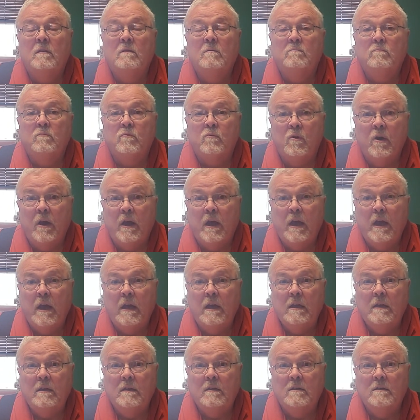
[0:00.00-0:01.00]

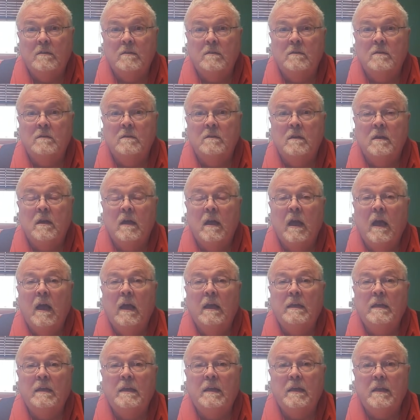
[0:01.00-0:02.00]
Pray,
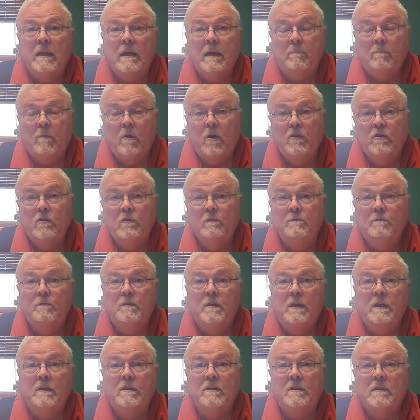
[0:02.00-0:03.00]
get up on your
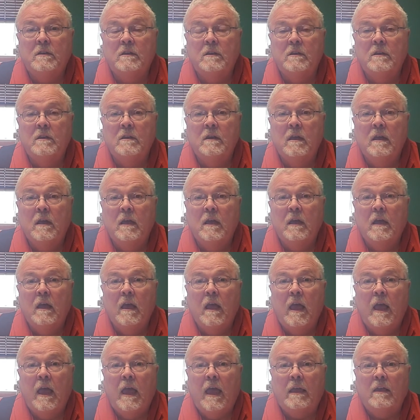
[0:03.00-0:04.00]
feet,
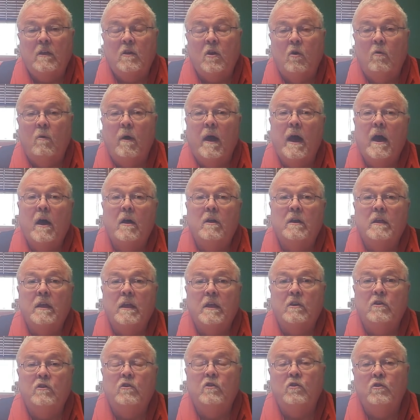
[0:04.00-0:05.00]
and go out
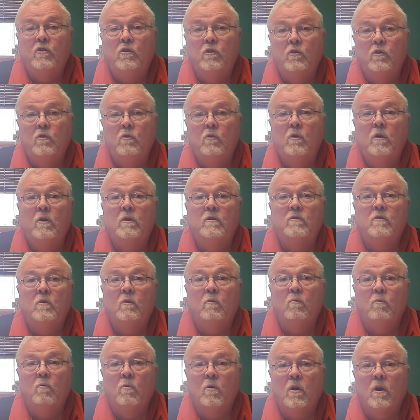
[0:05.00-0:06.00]
and do the
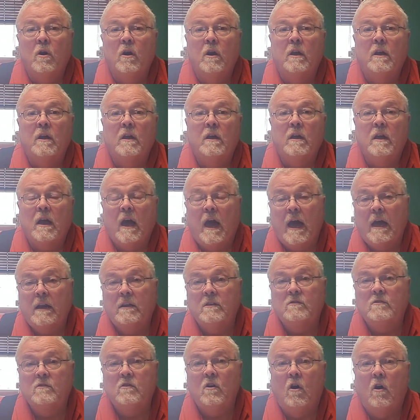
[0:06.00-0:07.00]
work God
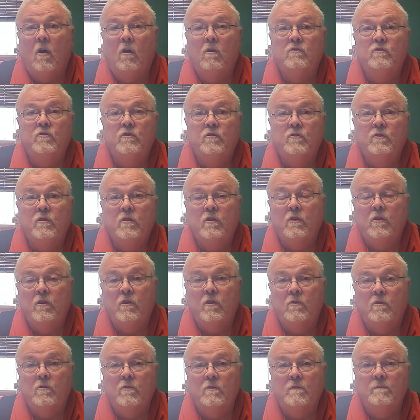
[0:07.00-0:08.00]
has called you to
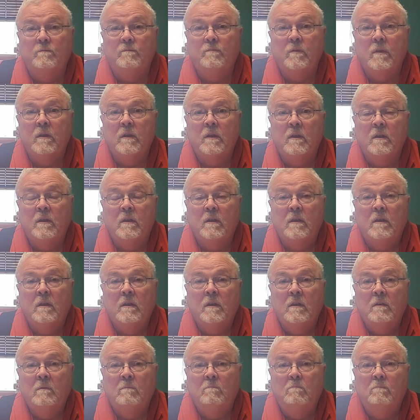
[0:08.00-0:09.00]
do.
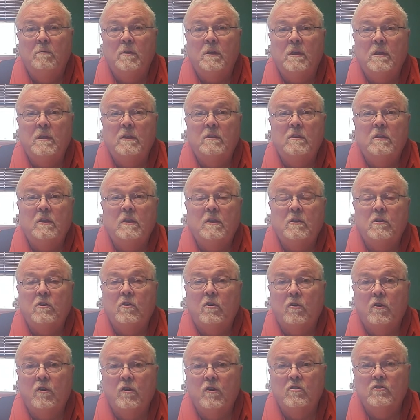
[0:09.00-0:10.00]
Be the
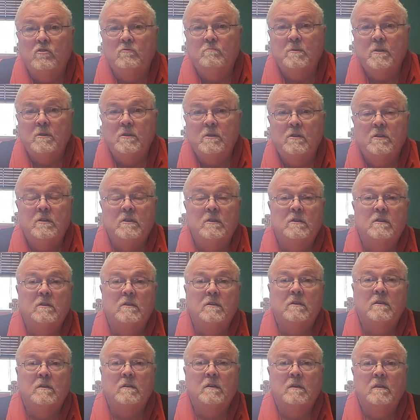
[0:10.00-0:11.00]
encouragement,
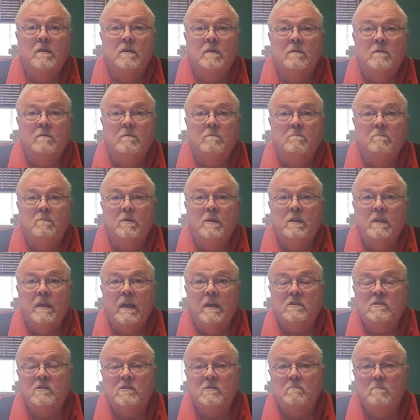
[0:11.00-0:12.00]
be
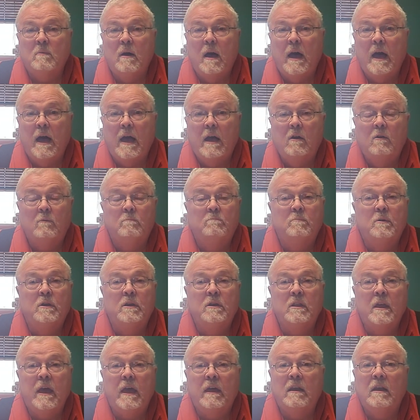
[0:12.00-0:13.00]
that smile, be
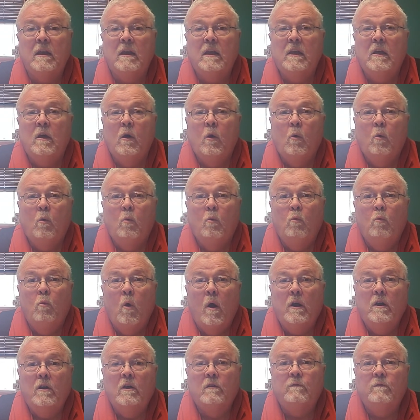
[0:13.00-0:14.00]
that
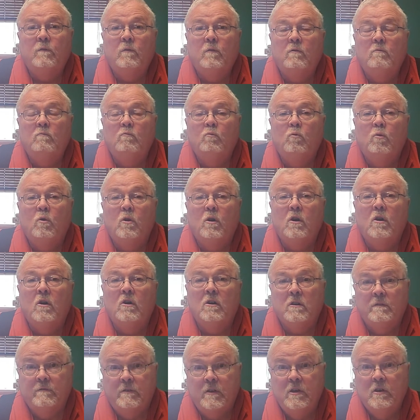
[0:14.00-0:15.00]
wonderful
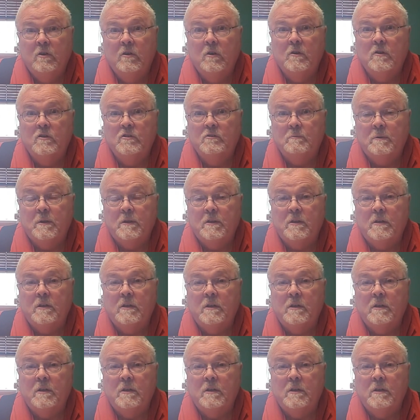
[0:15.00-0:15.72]
word of encouragement